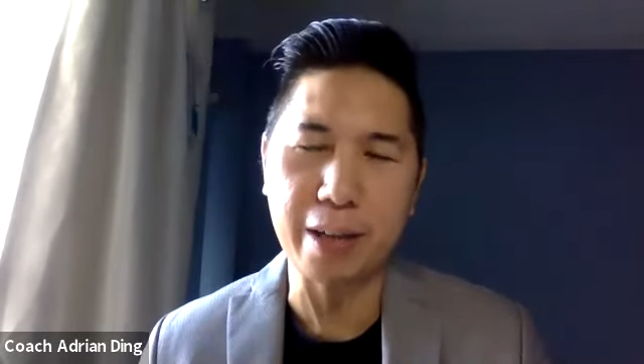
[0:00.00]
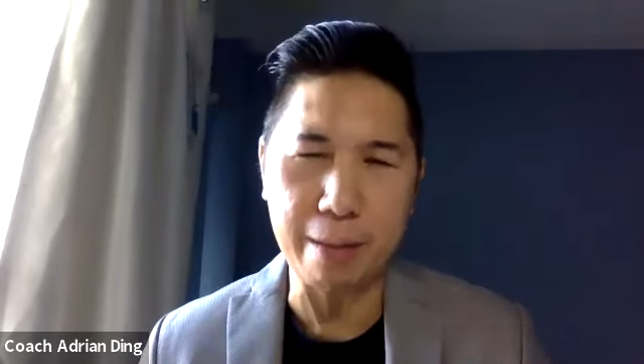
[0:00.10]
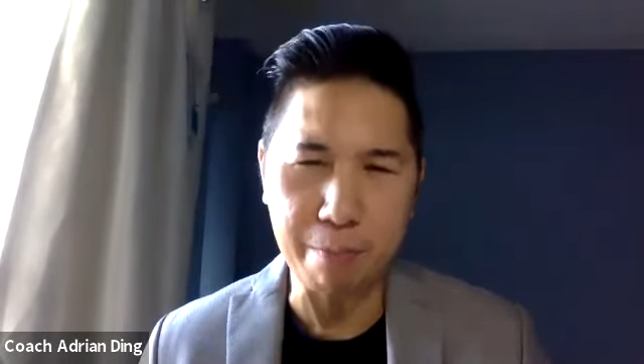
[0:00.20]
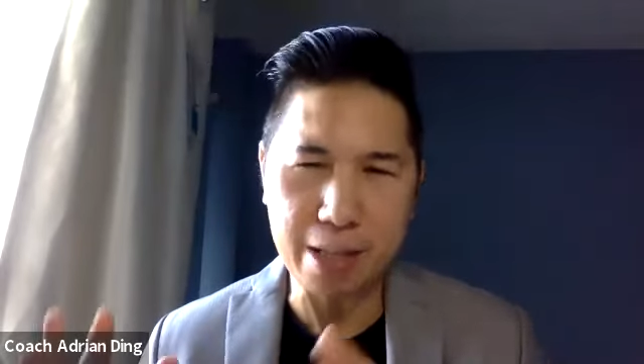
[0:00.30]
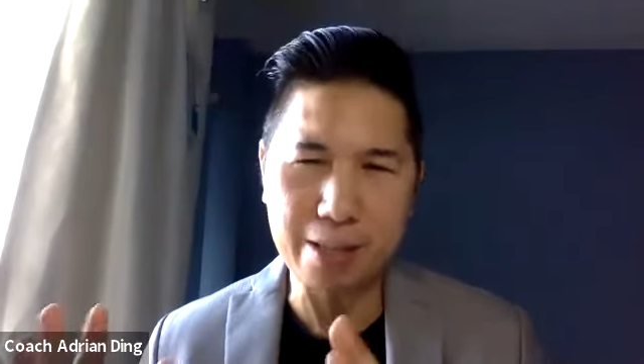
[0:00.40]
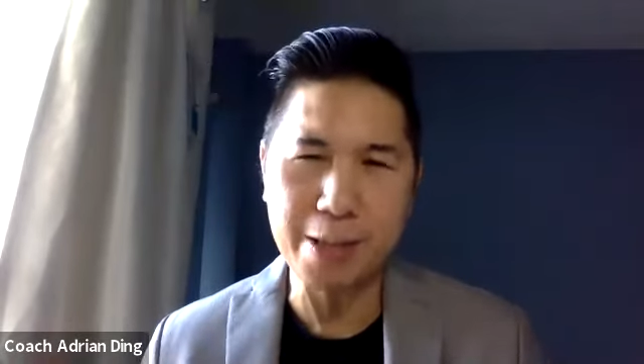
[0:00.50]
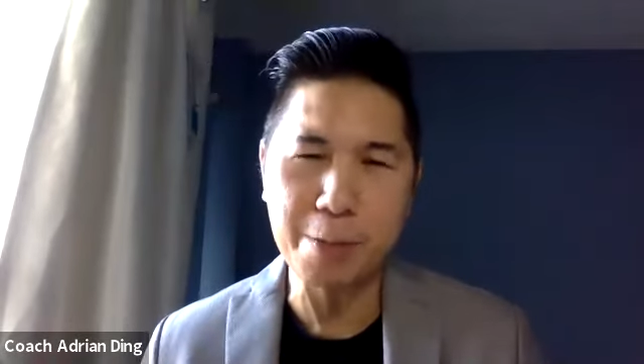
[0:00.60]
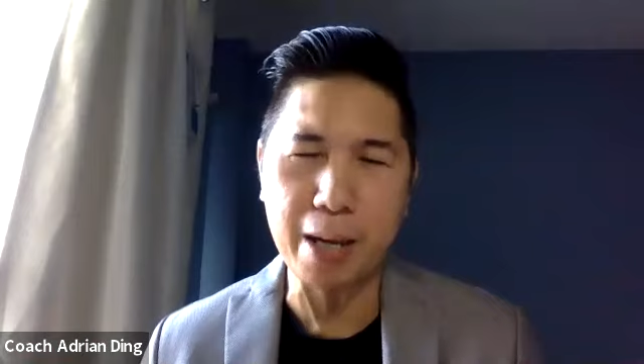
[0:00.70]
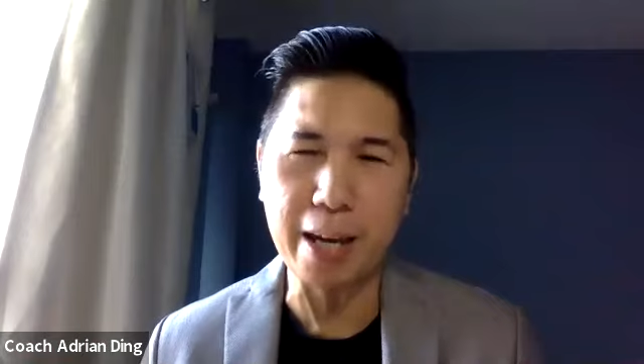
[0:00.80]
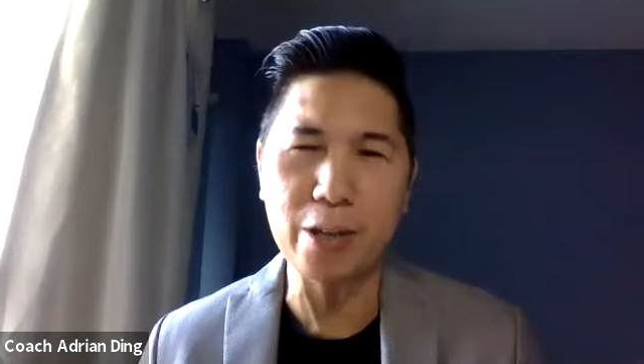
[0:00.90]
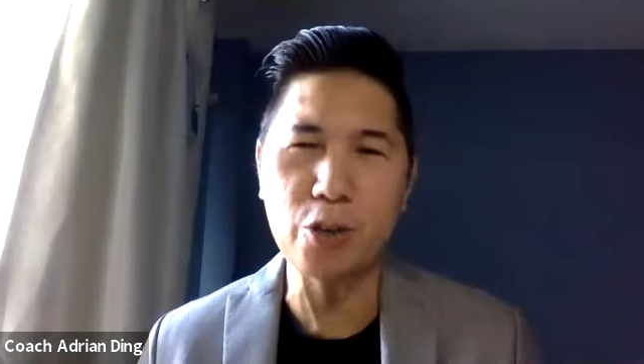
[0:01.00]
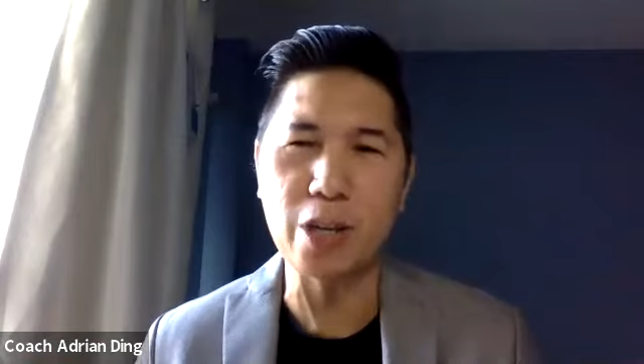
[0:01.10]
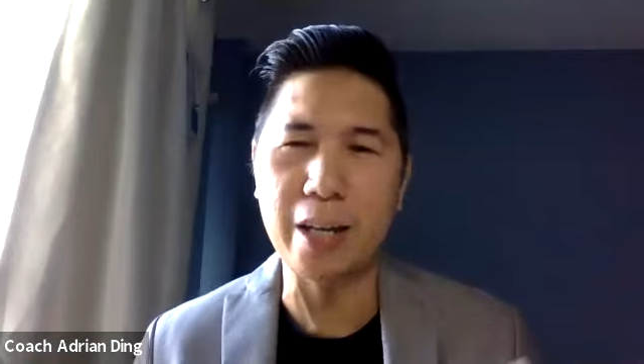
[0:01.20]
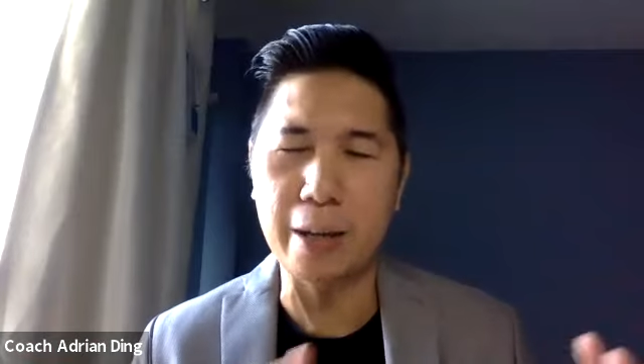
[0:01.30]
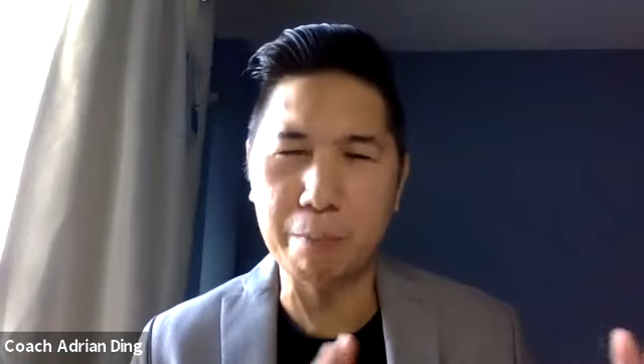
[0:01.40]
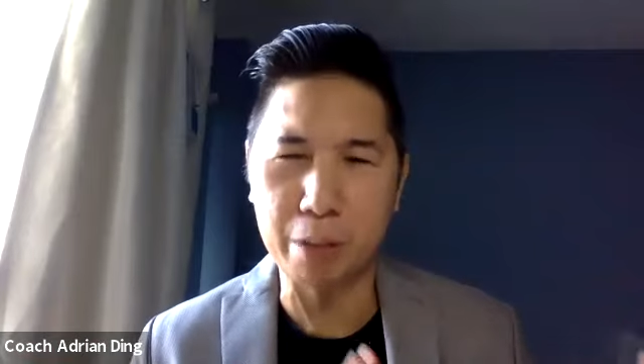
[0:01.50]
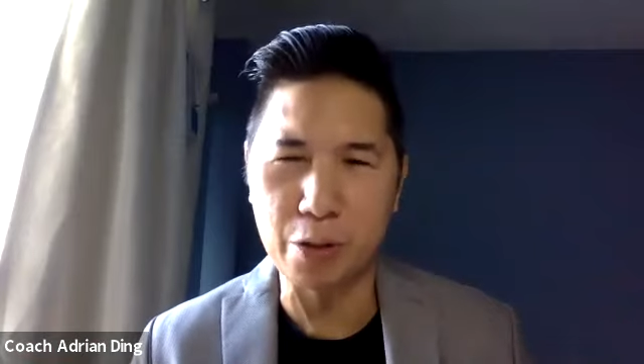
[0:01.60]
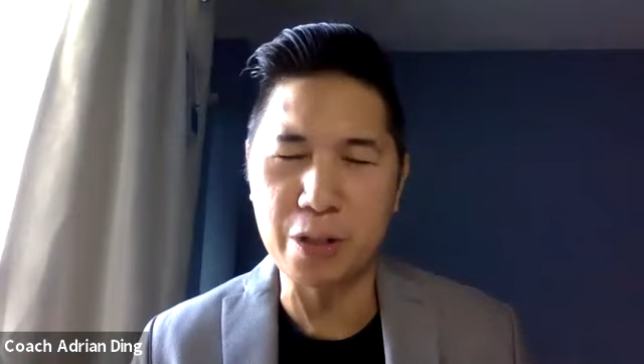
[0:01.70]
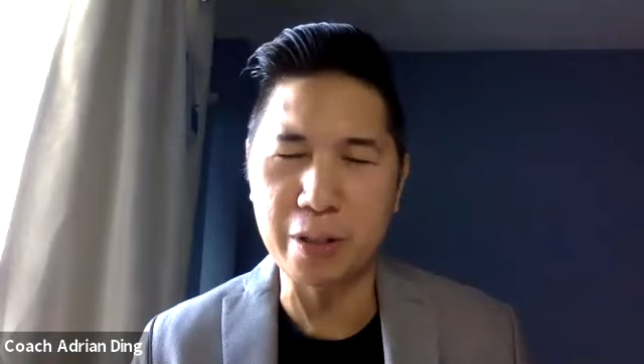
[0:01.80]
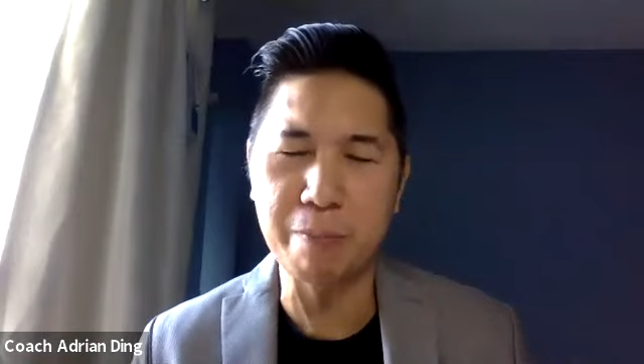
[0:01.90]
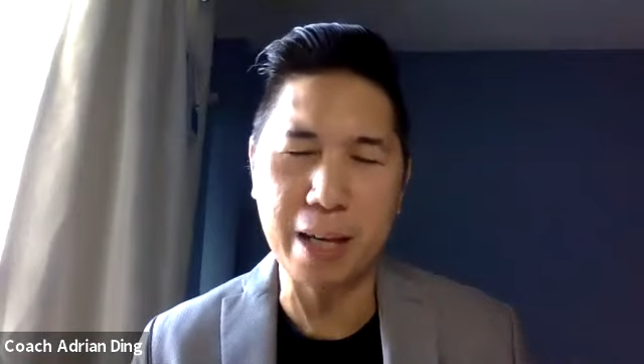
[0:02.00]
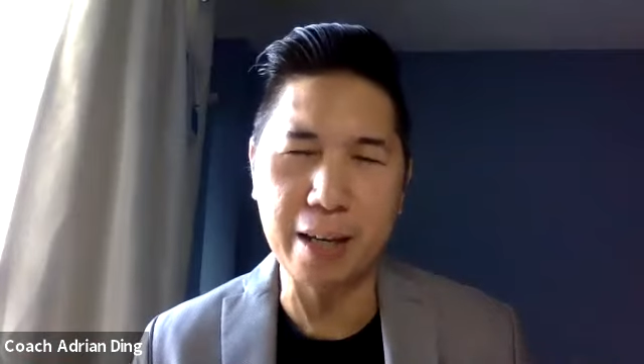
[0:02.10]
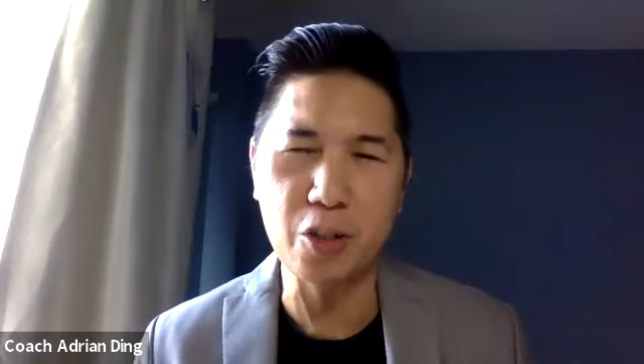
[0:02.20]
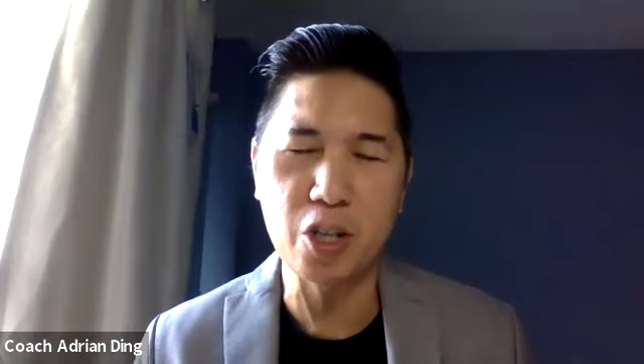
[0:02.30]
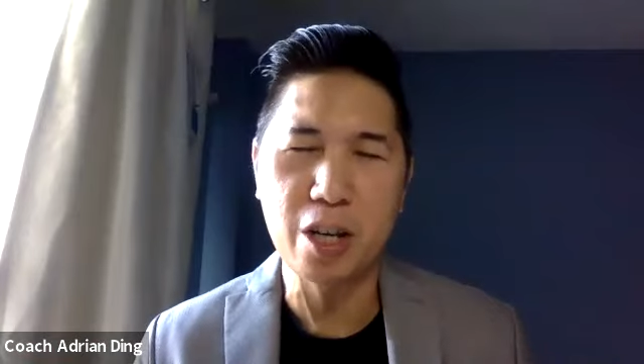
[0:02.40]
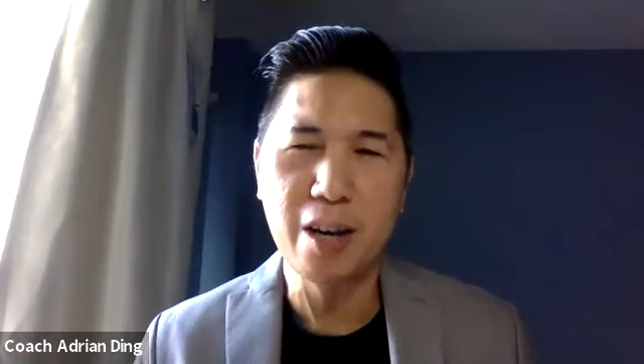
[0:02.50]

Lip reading: a business page and a personal page.